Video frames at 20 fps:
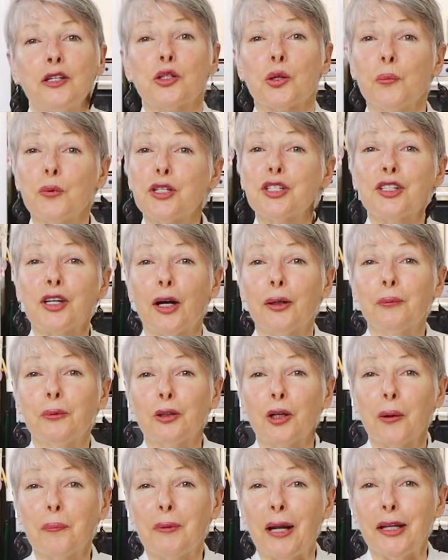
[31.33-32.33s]
So we start
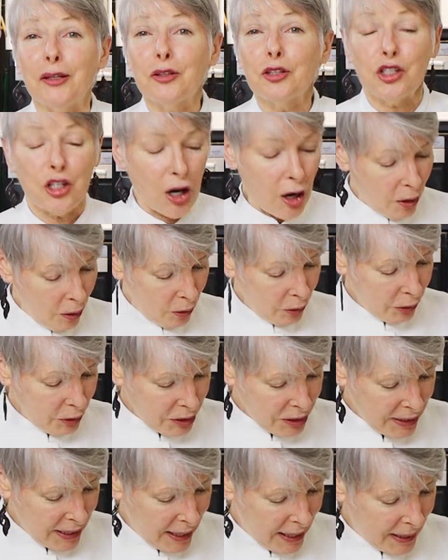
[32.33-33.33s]
with our blender jar on
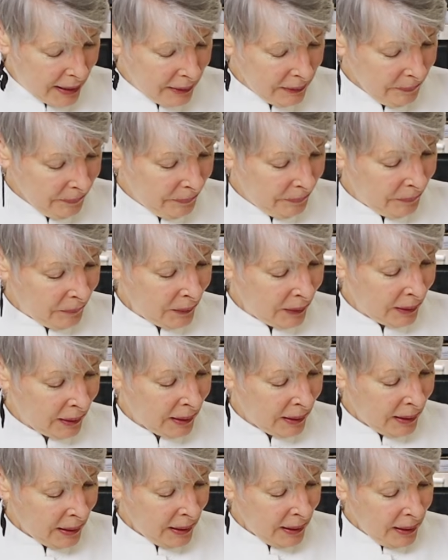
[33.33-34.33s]
the scale.
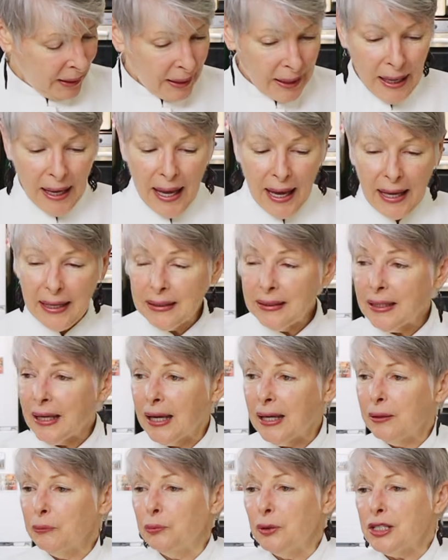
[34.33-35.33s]
And
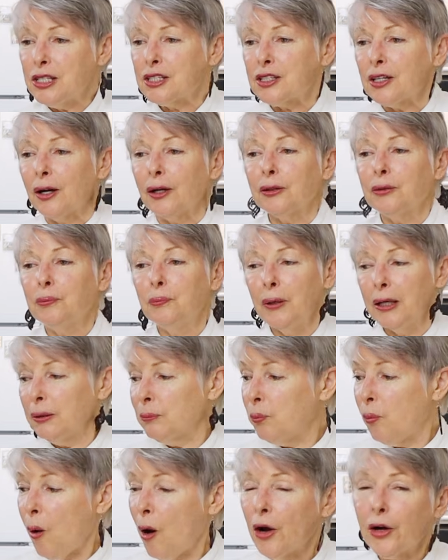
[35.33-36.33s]
then we start with
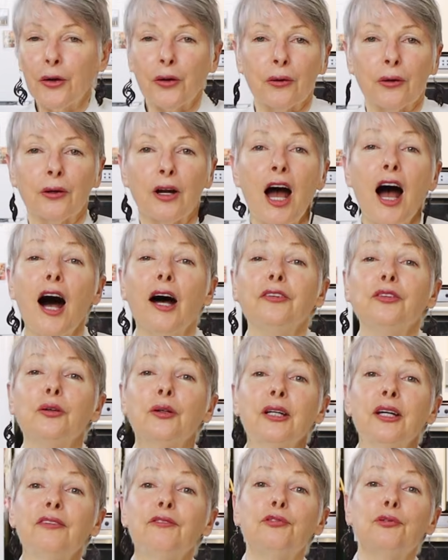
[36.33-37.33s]
water,
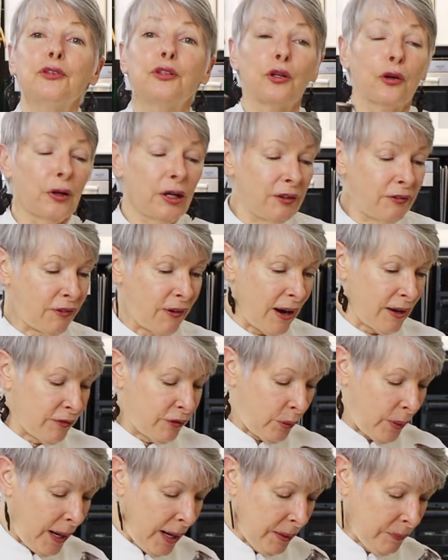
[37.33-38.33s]
135
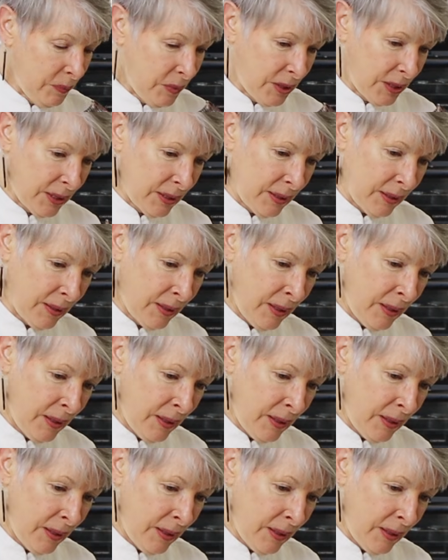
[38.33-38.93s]
grams.